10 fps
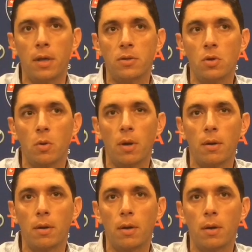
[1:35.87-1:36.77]
And so,
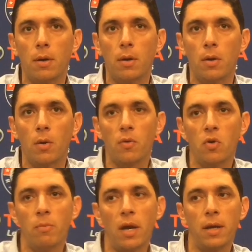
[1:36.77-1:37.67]
you know,
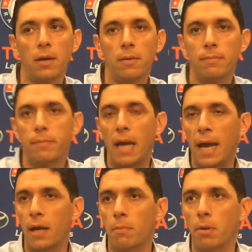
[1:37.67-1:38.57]
you may
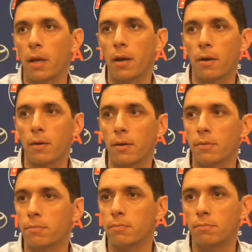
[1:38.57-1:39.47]
add a player
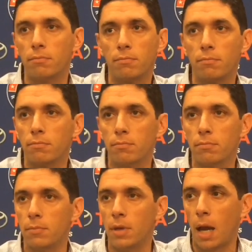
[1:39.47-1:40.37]
and
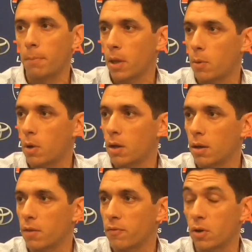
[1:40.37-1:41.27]
not play well
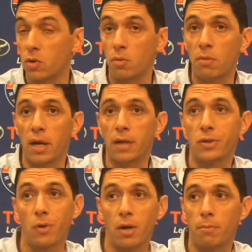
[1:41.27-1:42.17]
on the field. You may
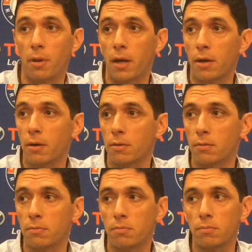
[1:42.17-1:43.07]
trade a player
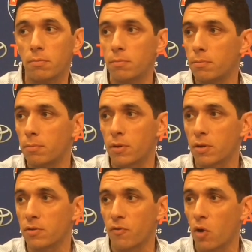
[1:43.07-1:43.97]
and
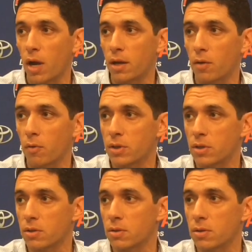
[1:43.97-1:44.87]
because of a variety of
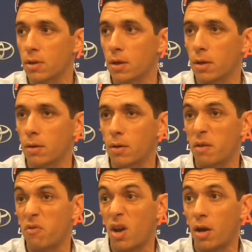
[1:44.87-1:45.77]
reasons,
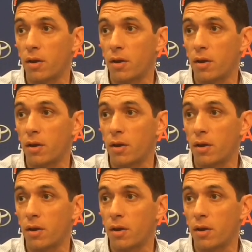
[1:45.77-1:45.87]
even